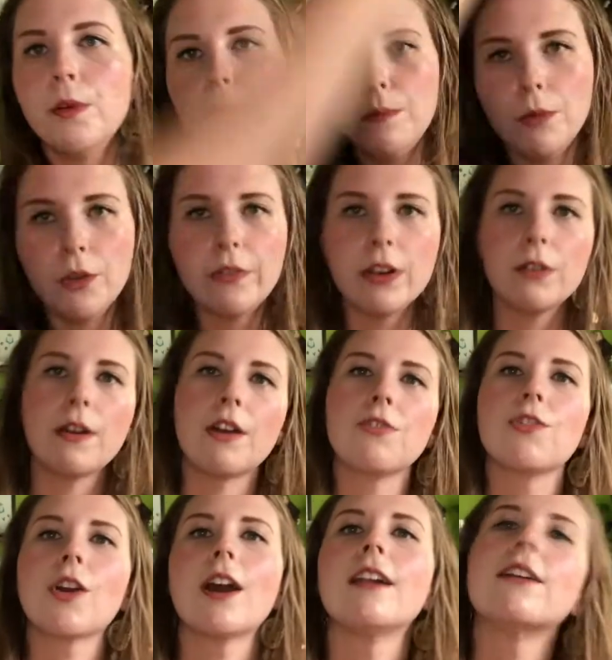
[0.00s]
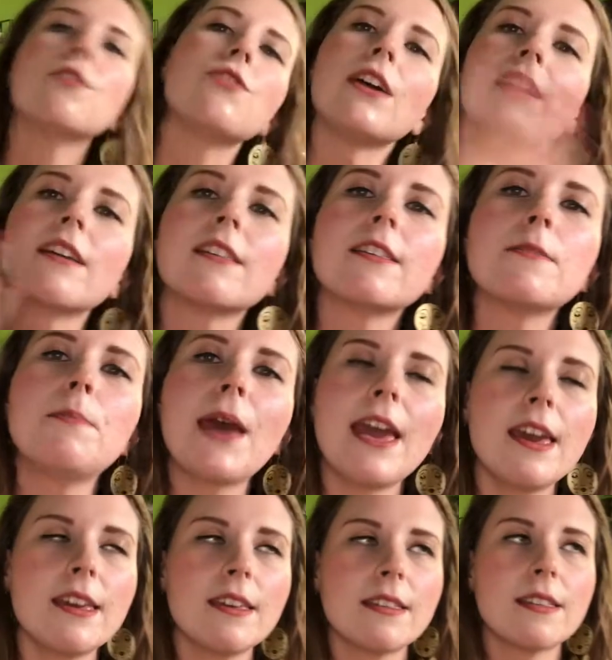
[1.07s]
move it around your energetic
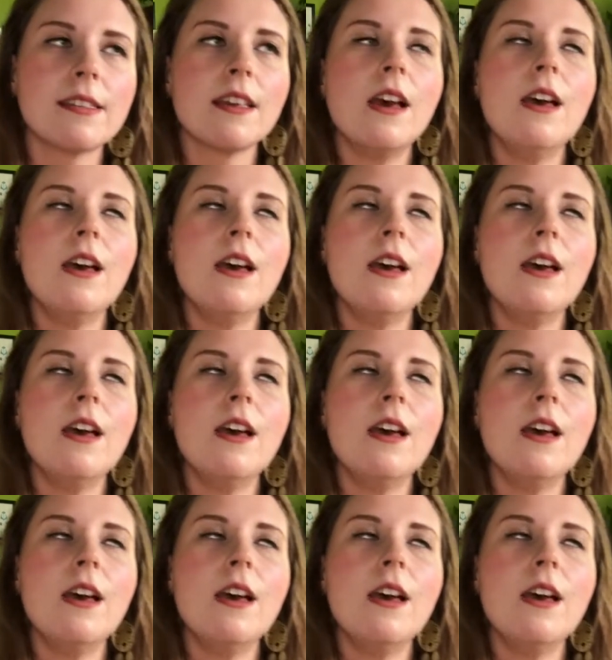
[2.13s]
space